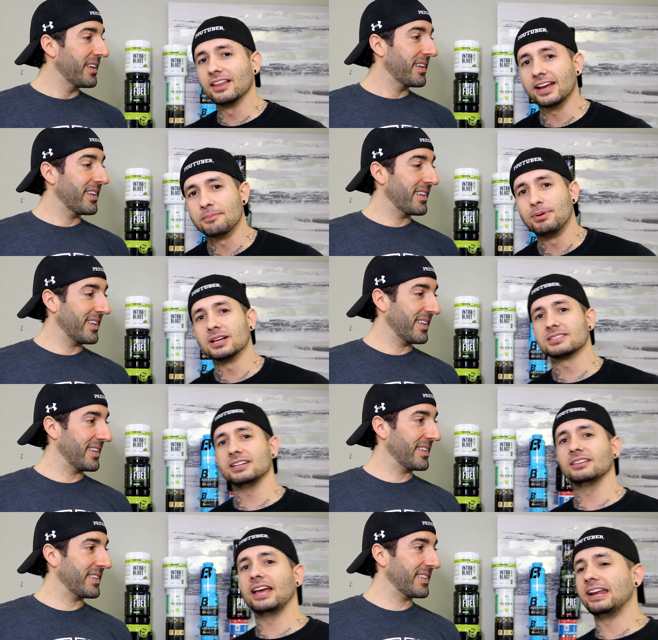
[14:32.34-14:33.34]
Speaker 1: like a
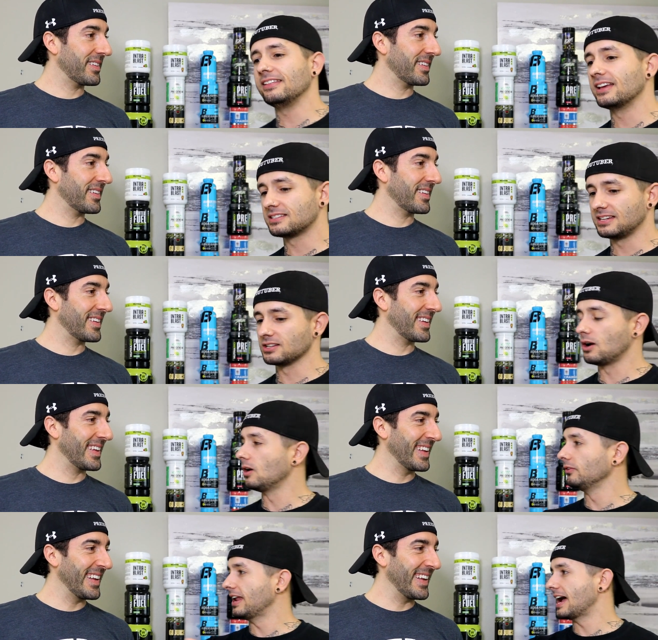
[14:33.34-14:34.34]
busty lady that says
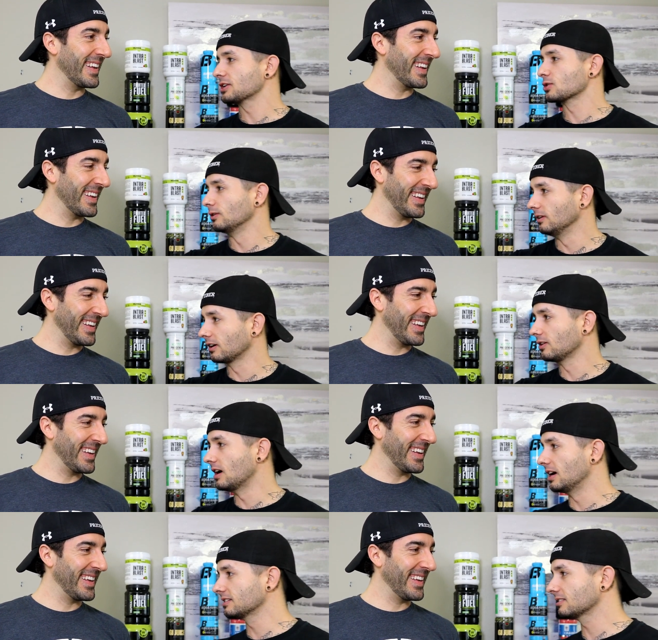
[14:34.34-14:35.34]
all natural
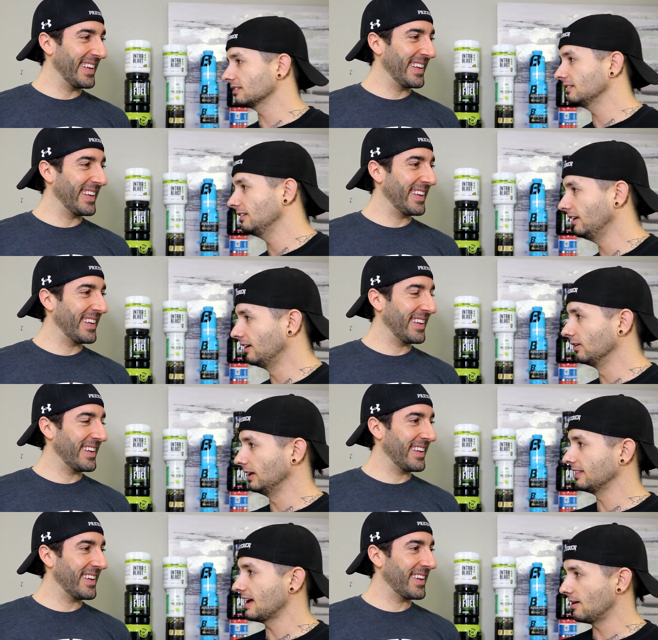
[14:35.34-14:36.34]
across, you know,
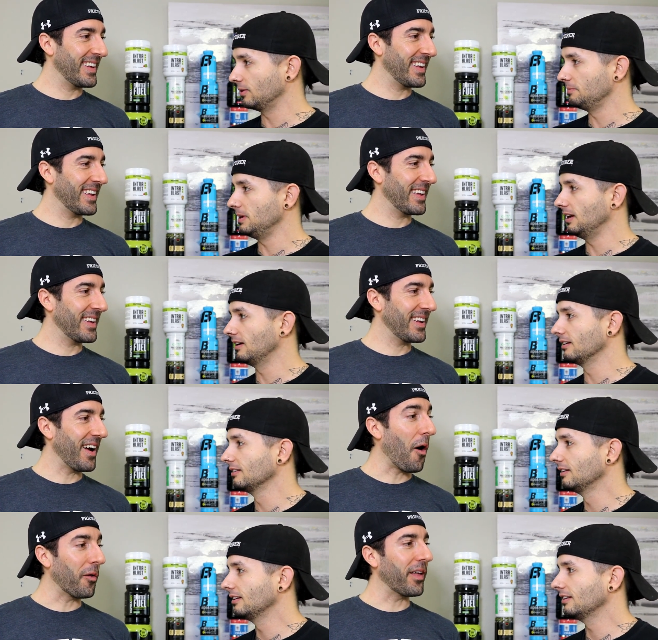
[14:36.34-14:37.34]
like that would be a
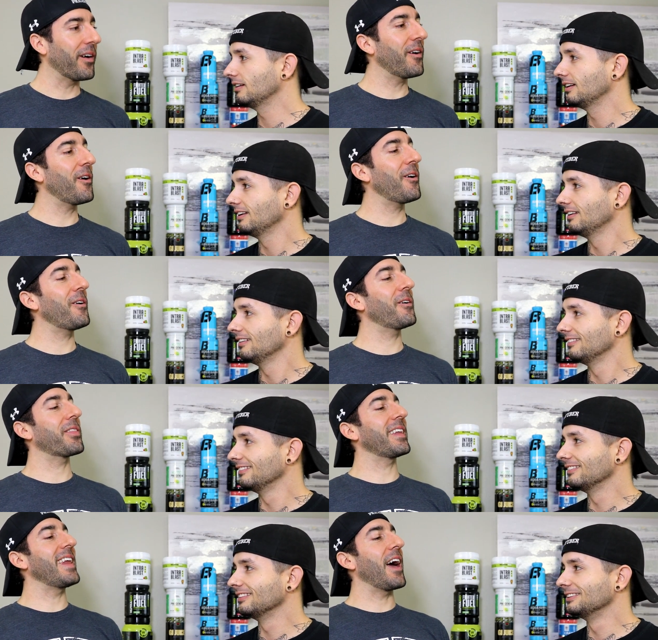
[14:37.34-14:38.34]
all
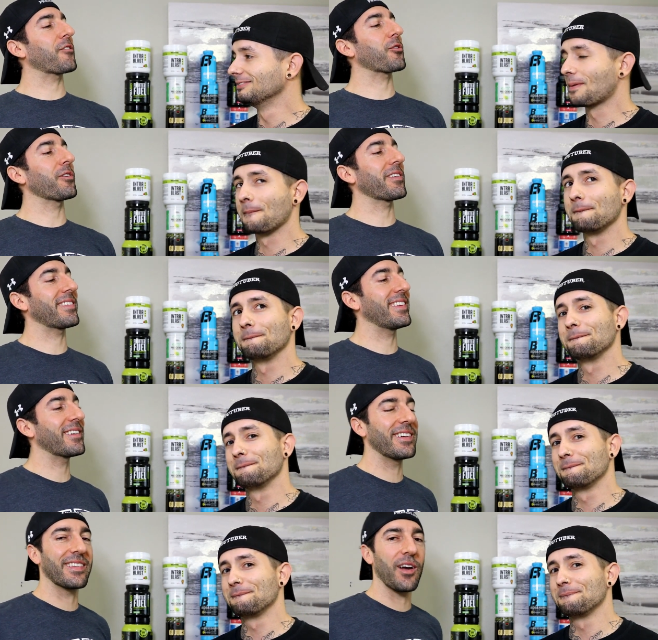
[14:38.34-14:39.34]
Speaker 2: oh the natural
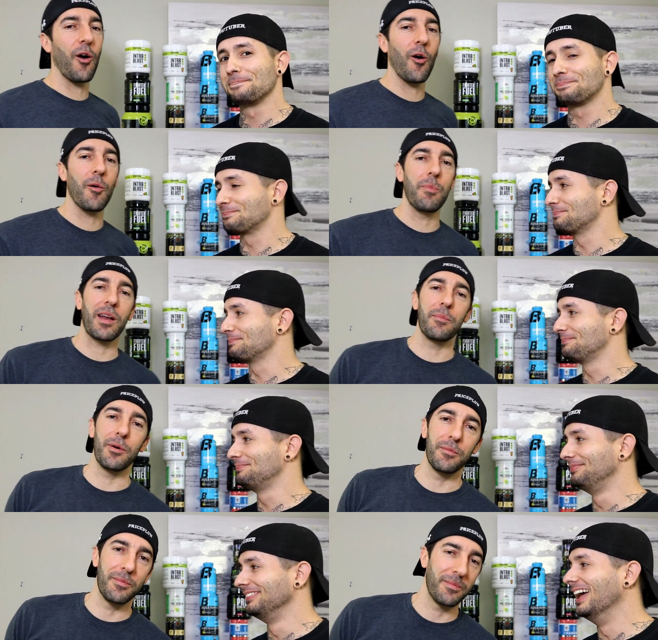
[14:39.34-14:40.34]
series. Oh, bada
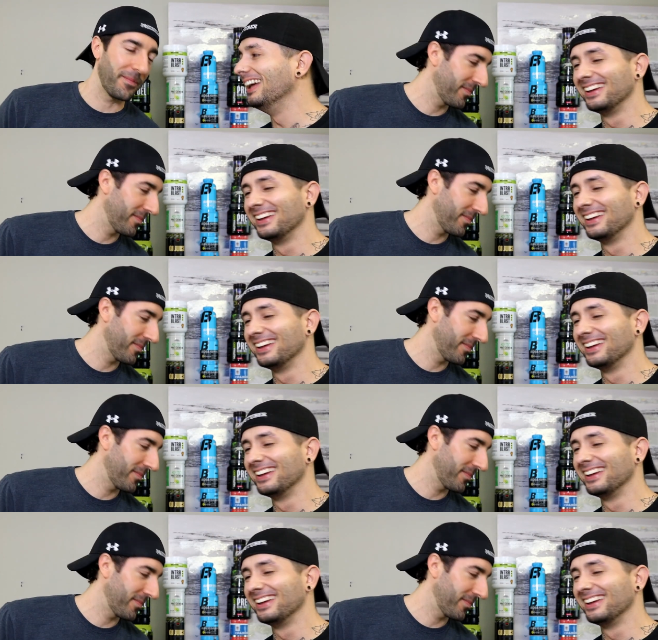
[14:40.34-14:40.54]
boom.